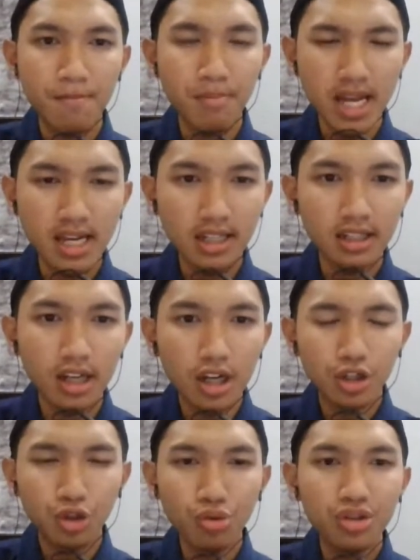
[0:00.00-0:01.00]
made
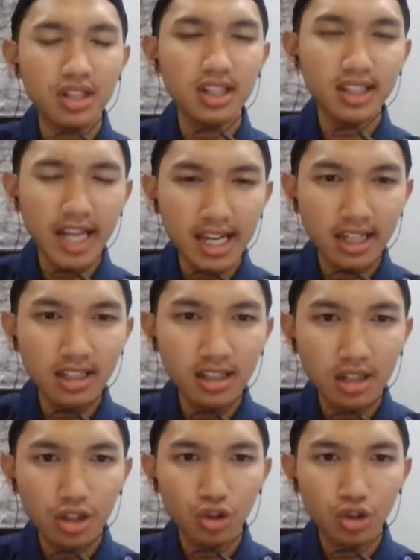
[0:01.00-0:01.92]
to sustain,